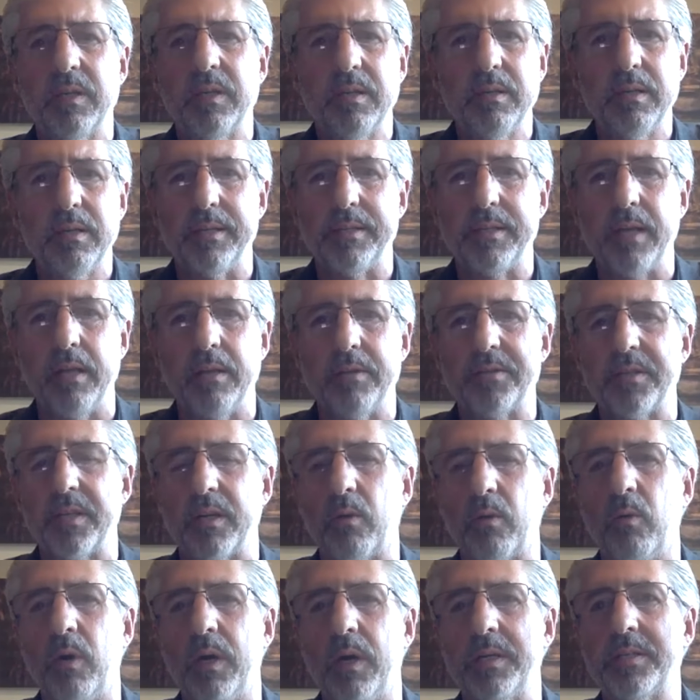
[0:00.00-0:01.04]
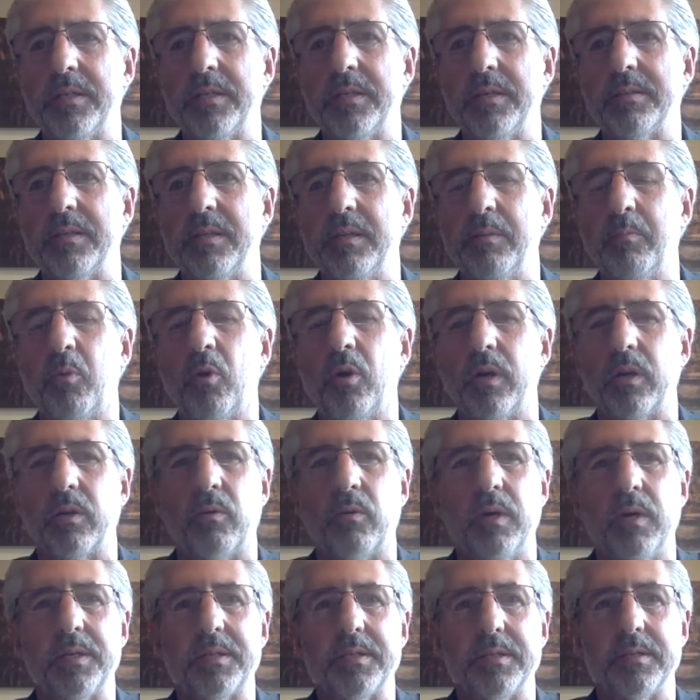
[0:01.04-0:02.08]
intelligent questions and important
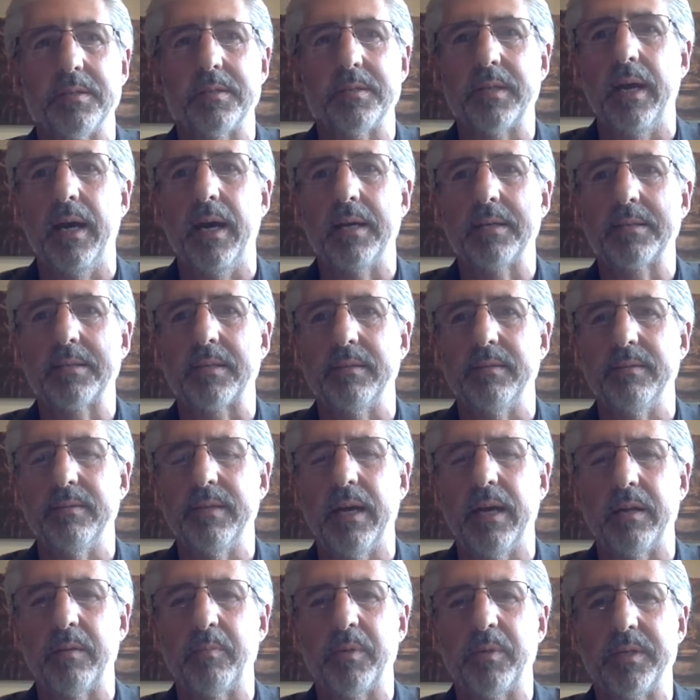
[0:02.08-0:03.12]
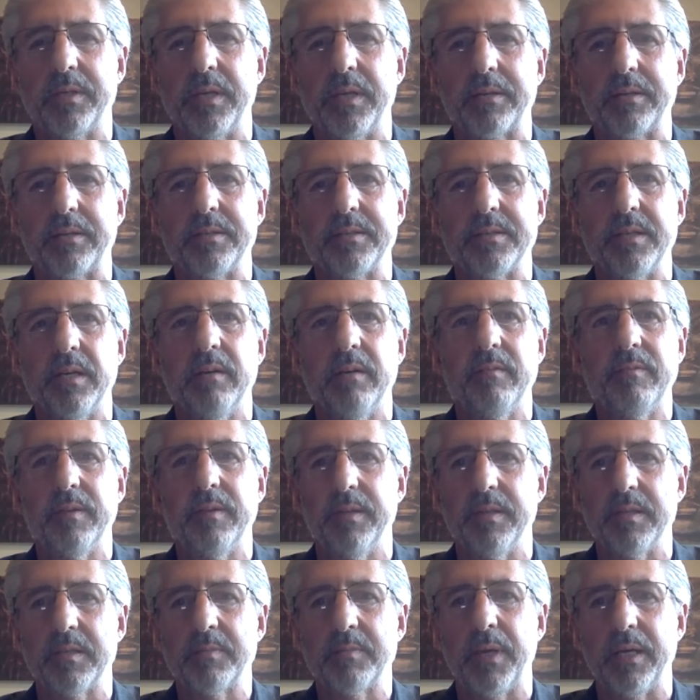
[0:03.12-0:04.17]
questions to ask, and how to protect yourself in
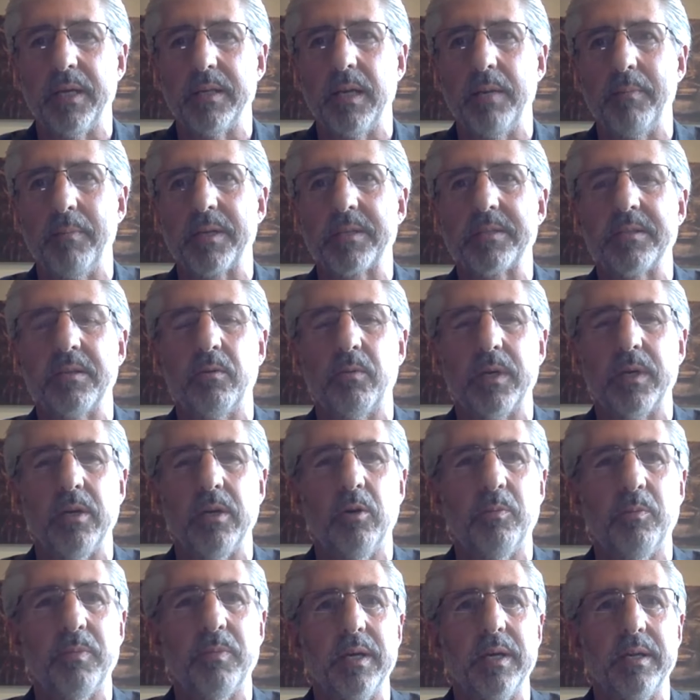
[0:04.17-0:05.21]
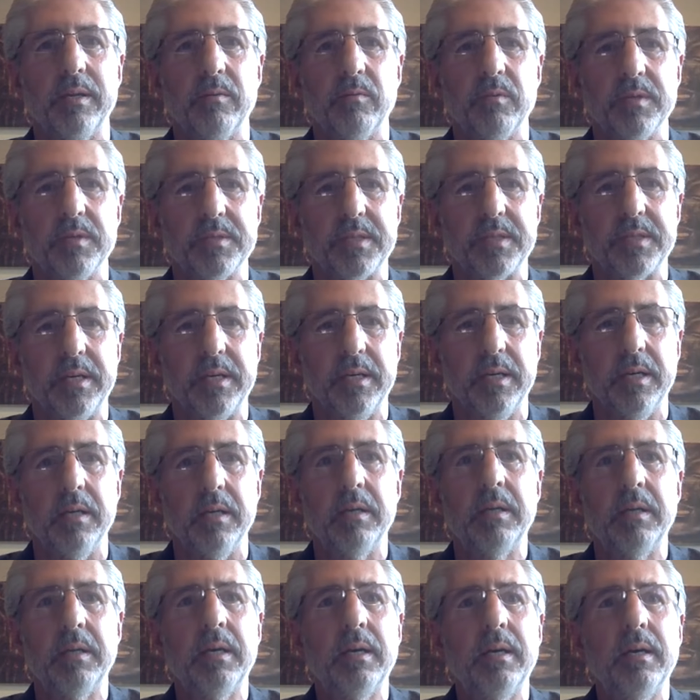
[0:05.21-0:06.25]
this pandemic. So we hope it was
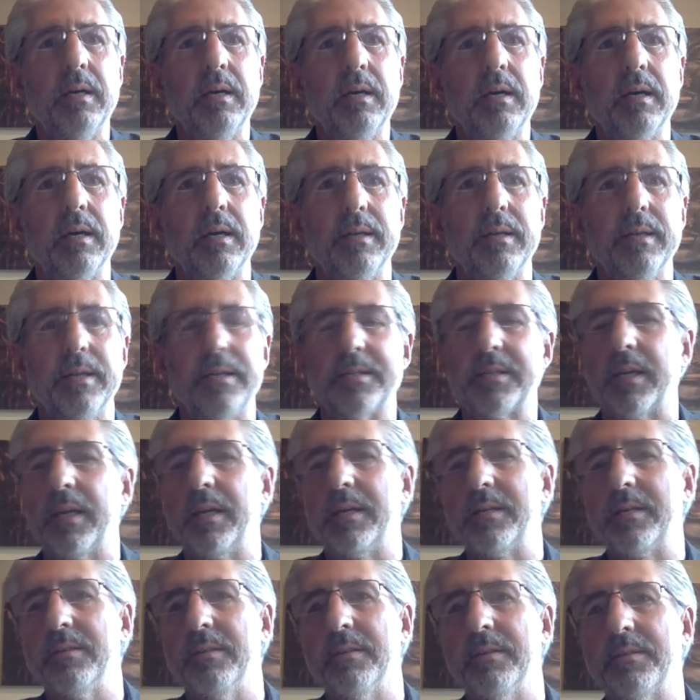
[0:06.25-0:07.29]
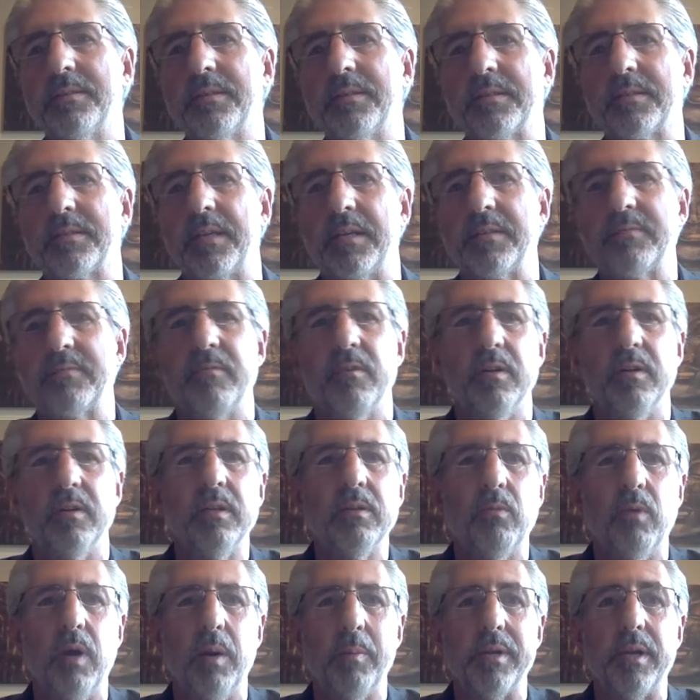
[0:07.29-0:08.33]
an educational, successful
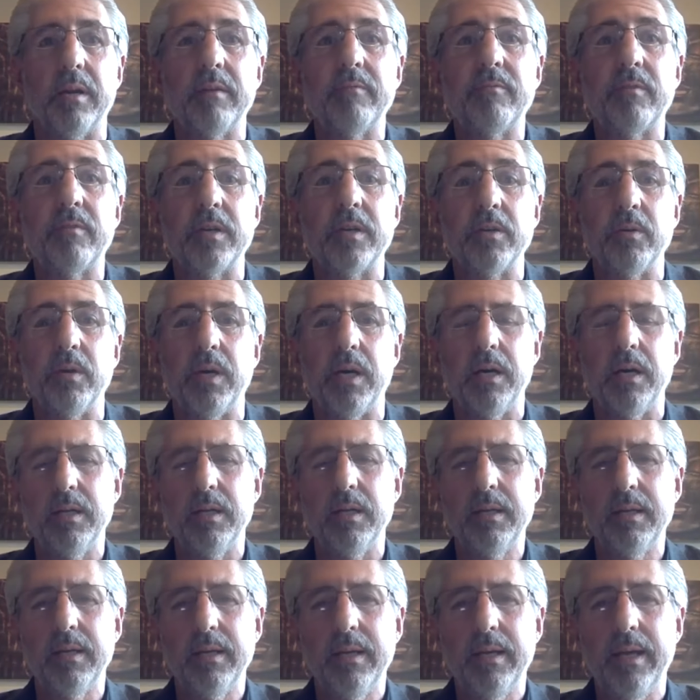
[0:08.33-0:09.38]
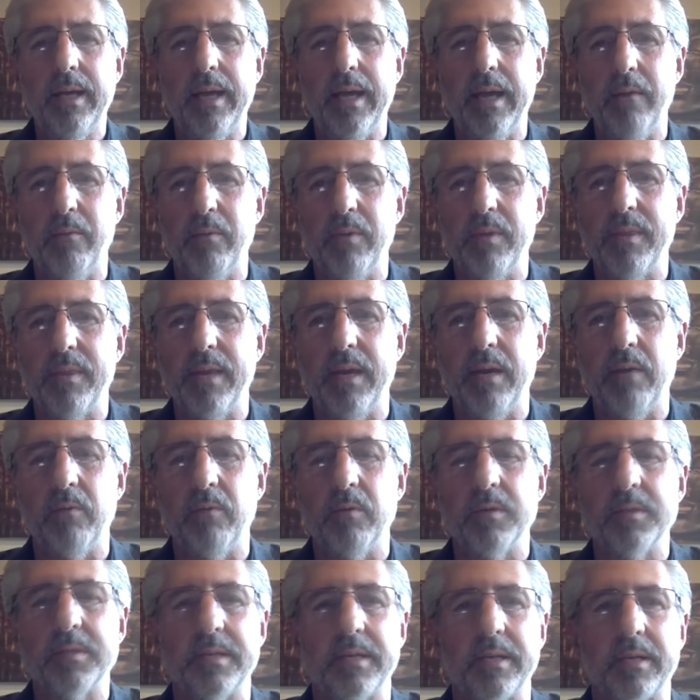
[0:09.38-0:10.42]
webinar for you all. And with that, we'll
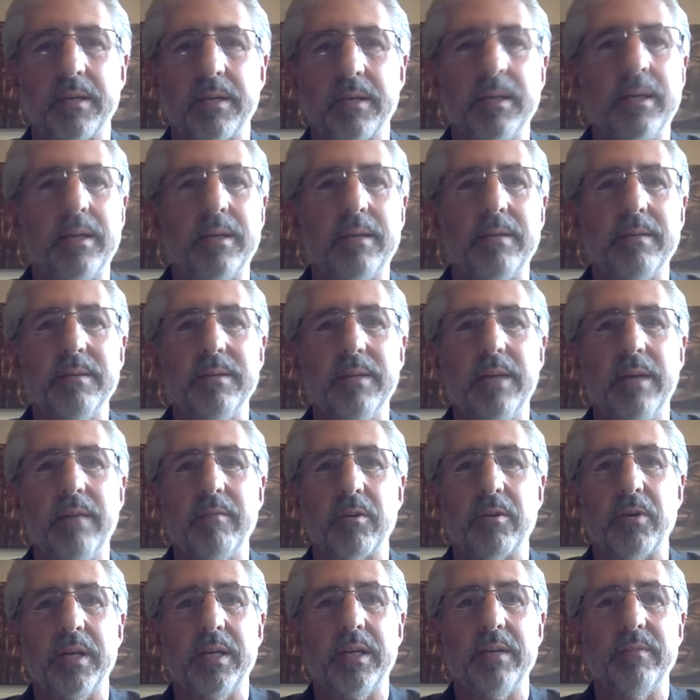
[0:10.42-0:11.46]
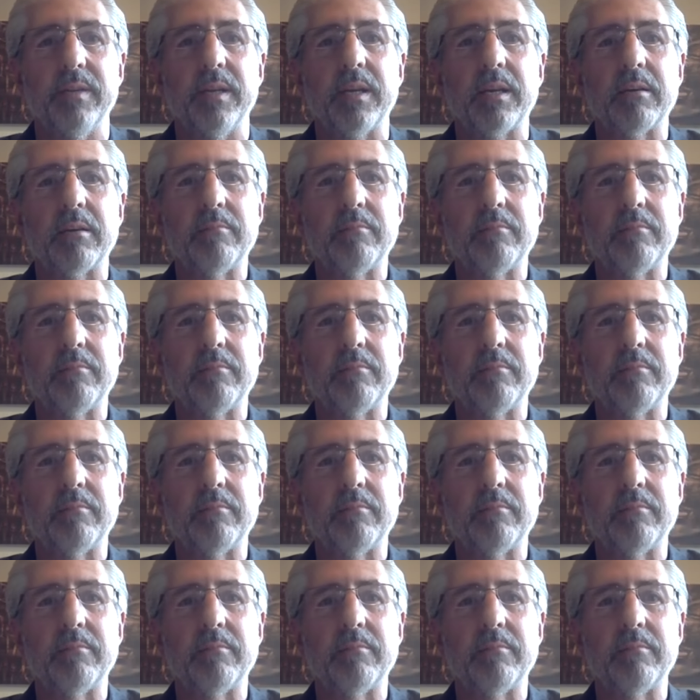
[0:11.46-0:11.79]
say good night and have a great evening.